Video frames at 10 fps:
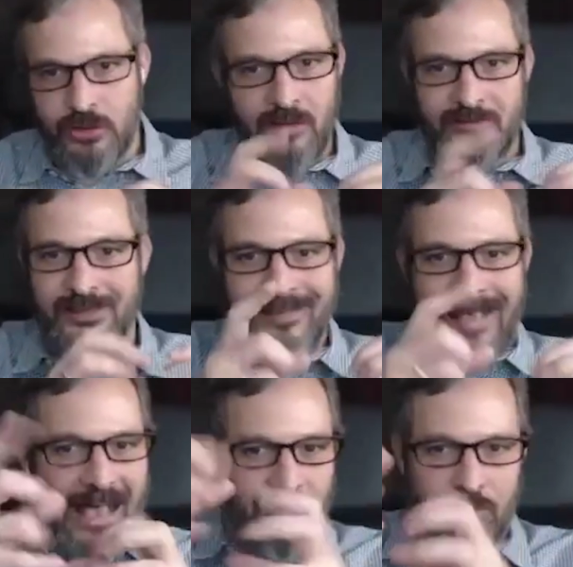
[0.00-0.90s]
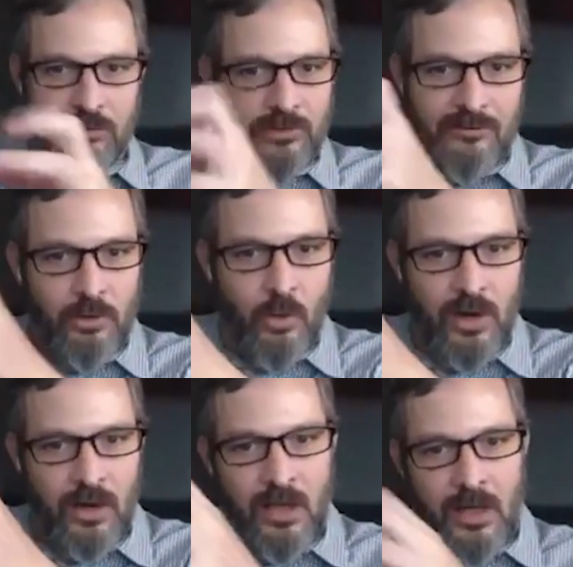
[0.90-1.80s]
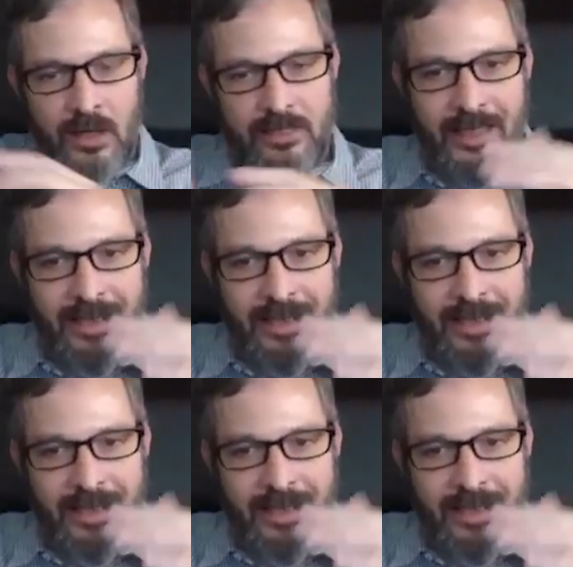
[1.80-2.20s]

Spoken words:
going to have disasters everywhere. Yeah.